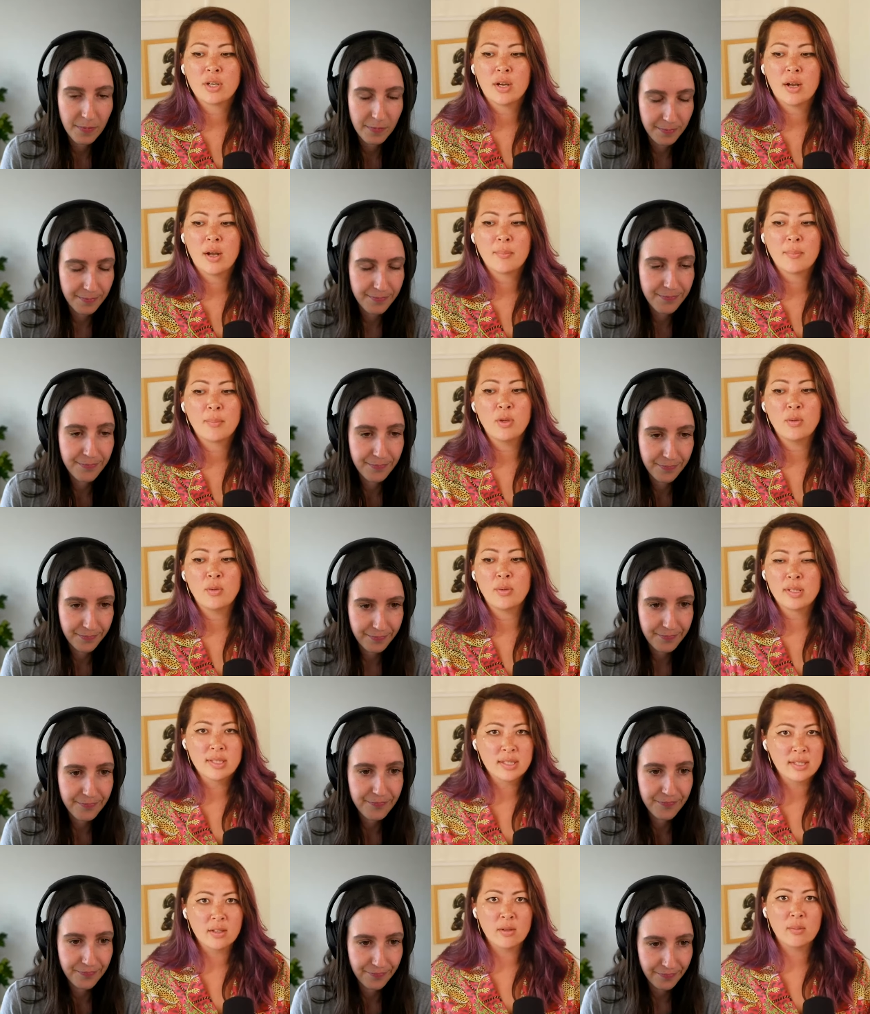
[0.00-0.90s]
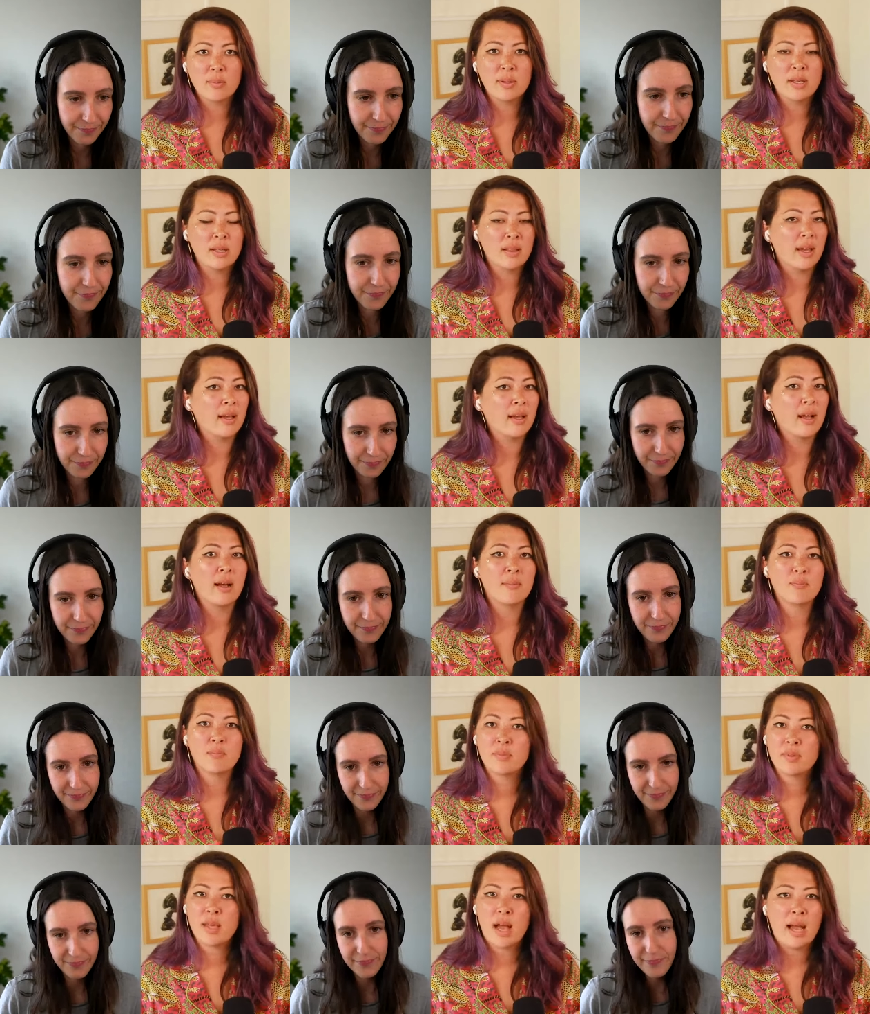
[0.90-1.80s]
Speaker 1: Um, you can still be like,
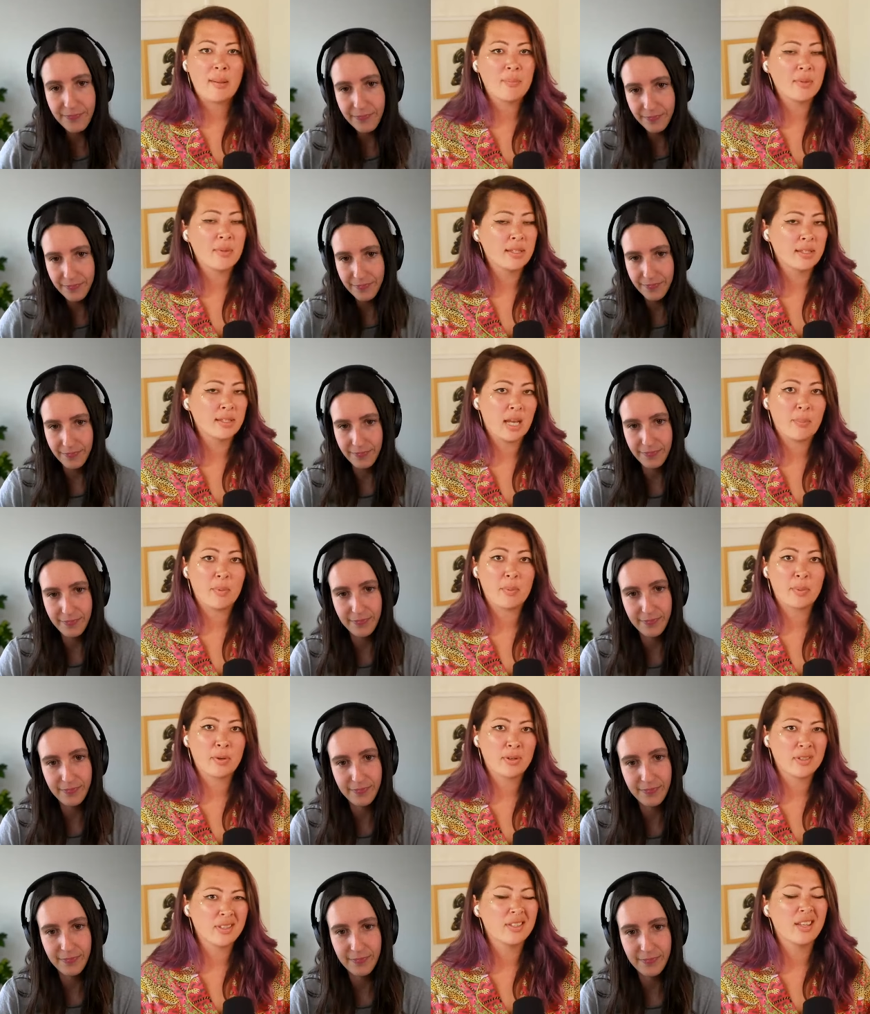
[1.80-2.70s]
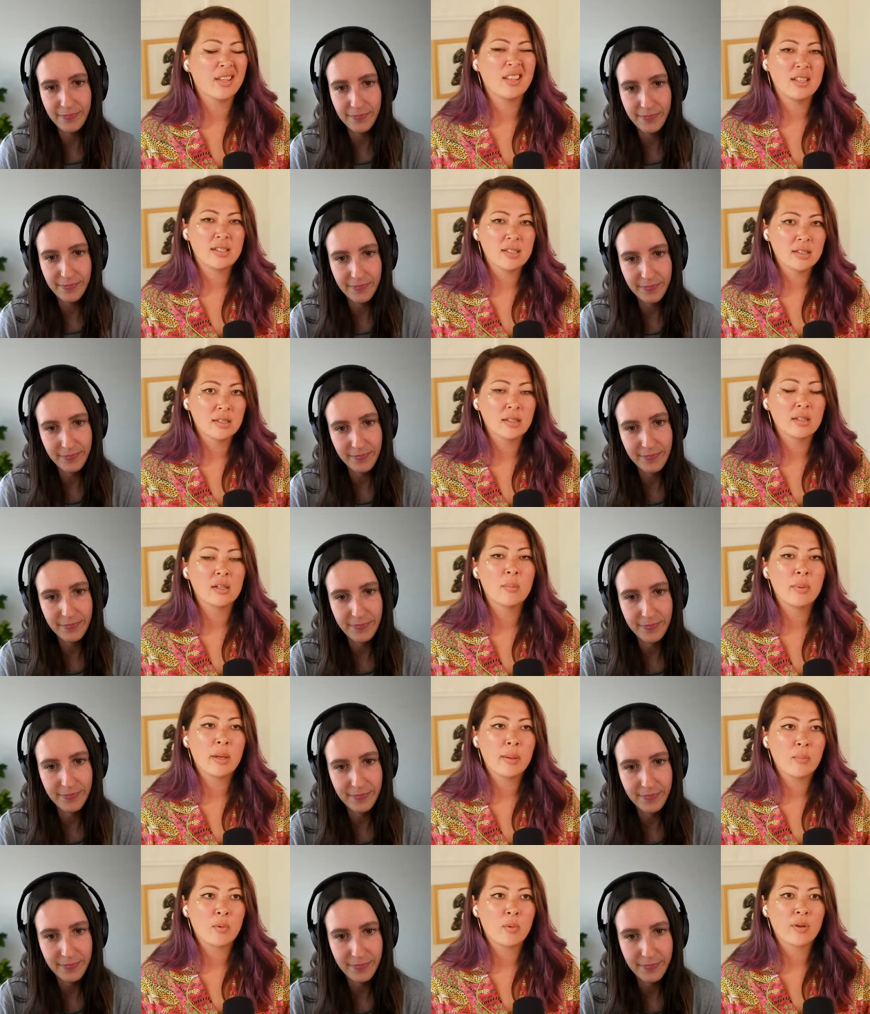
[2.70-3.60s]
I'm this type of person that needs a little
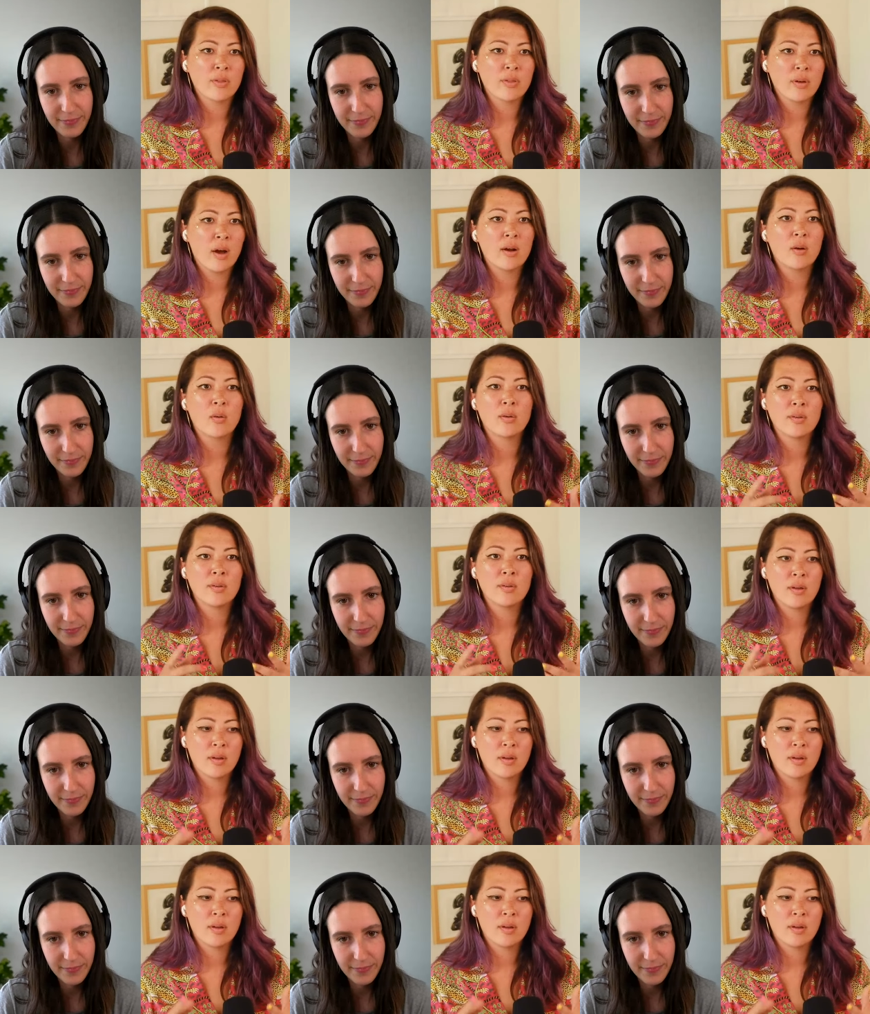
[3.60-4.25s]
bit more thought, or